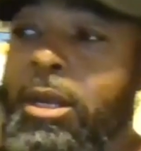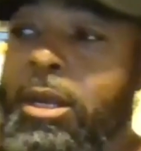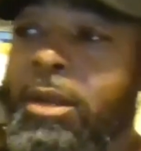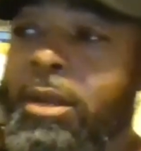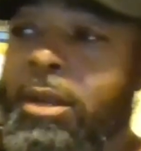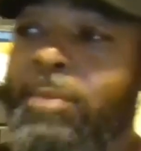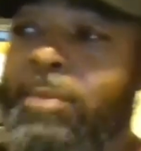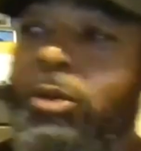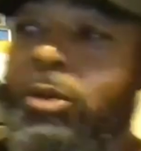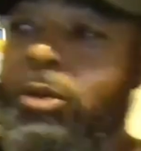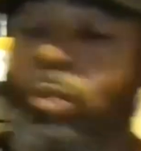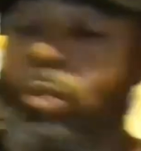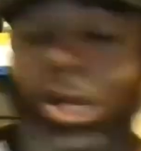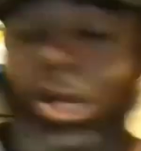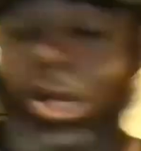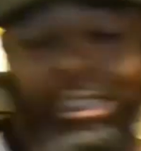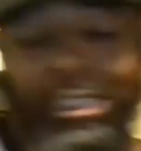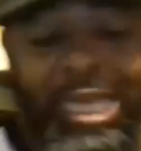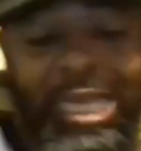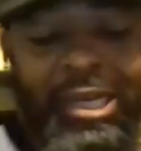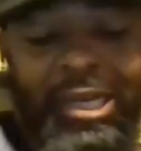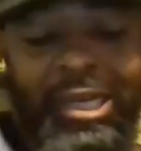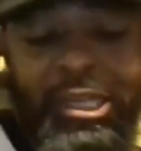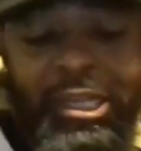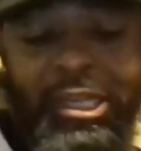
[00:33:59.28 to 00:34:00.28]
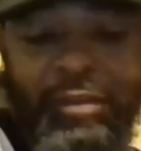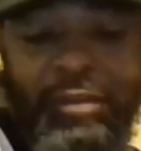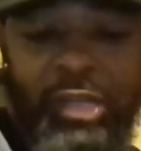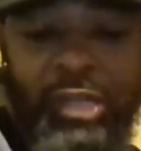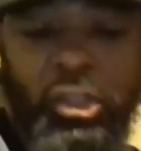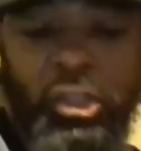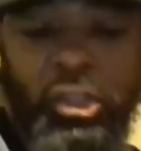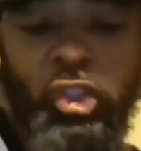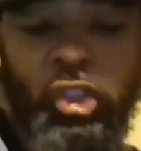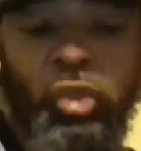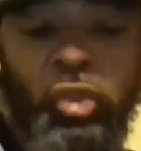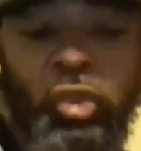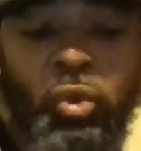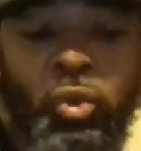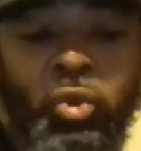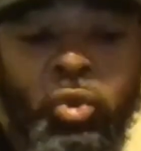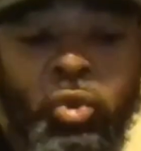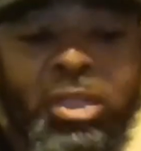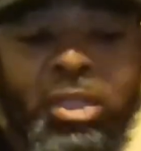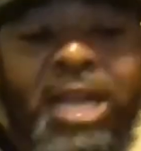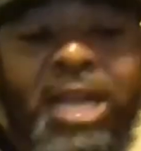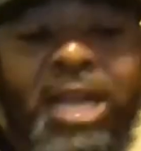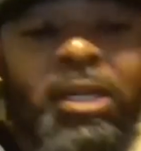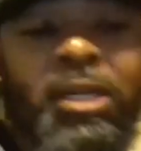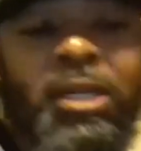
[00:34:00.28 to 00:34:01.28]
But once I lived her
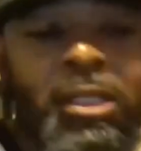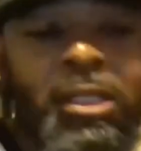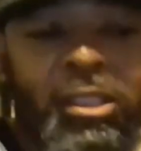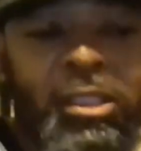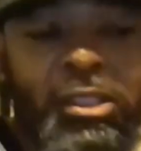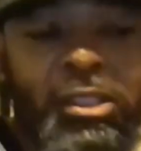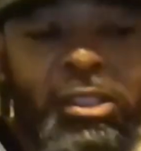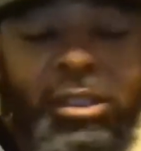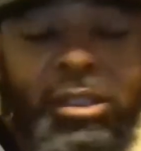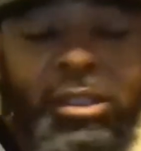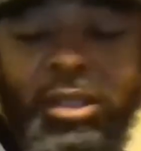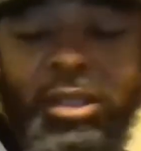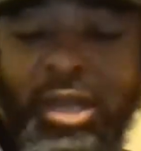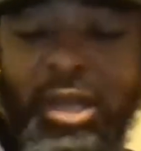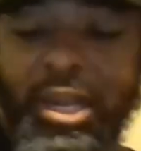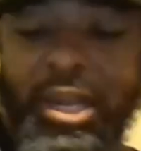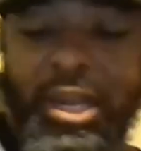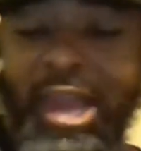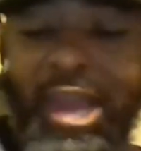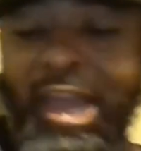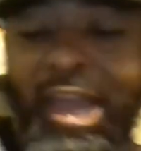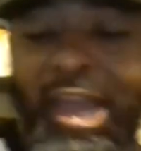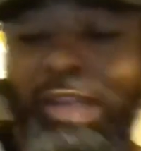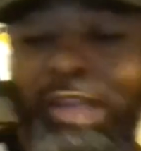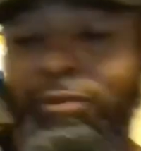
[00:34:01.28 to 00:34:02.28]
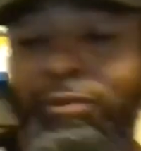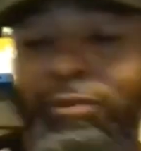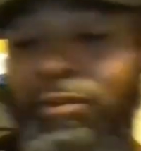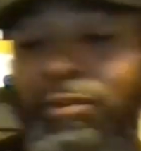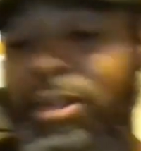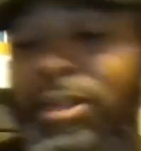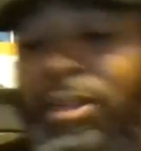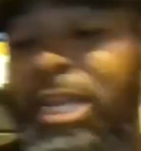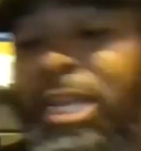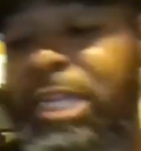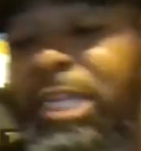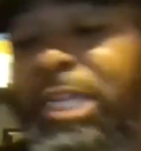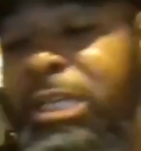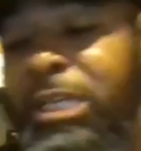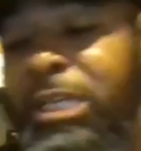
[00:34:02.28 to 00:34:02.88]
shoes, I understood her life. And then